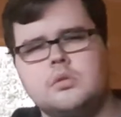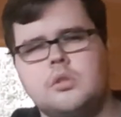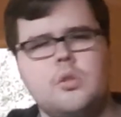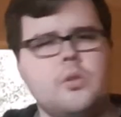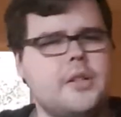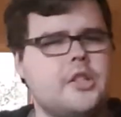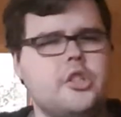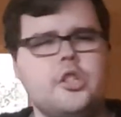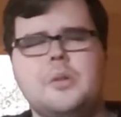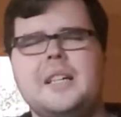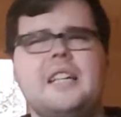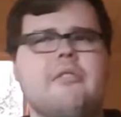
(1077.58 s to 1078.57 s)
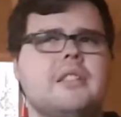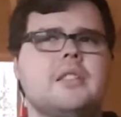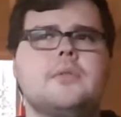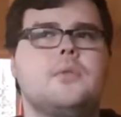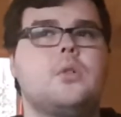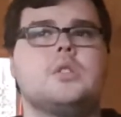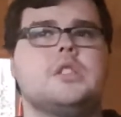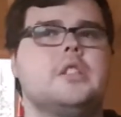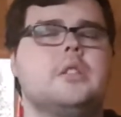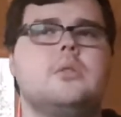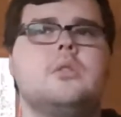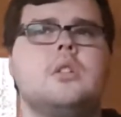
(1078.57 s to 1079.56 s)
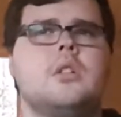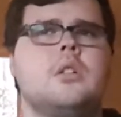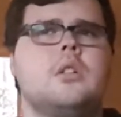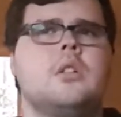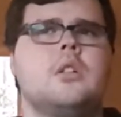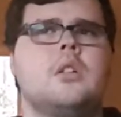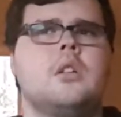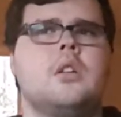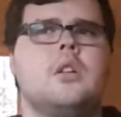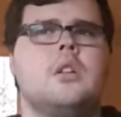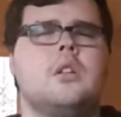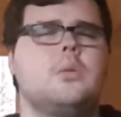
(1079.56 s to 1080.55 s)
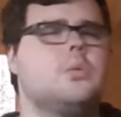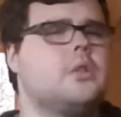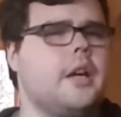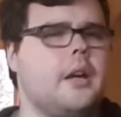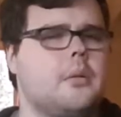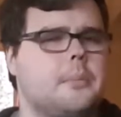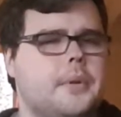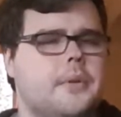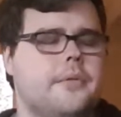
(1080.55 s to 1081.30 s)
all this new era of Doctor Who will cope.